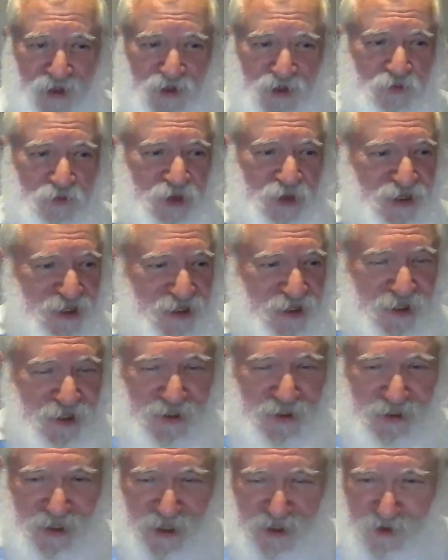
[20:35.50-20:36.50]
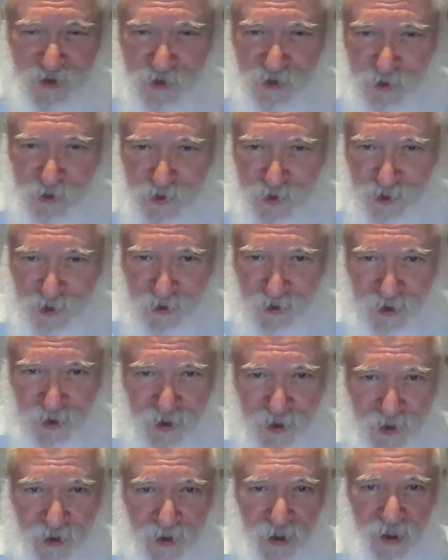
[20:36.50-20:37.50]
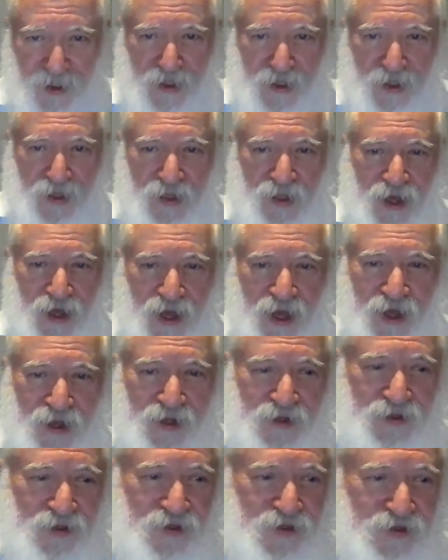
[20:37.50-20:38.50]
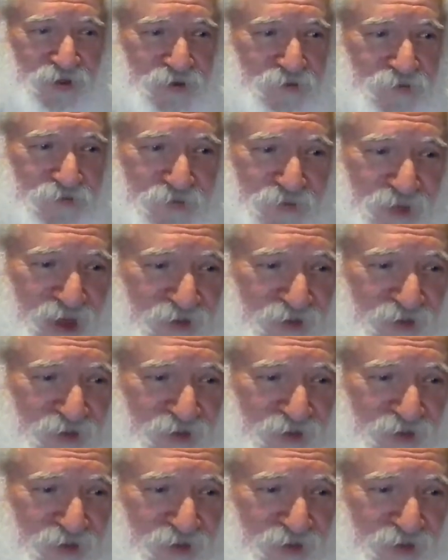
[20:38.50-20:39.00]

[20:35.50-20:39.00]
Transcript: It's business as usual, and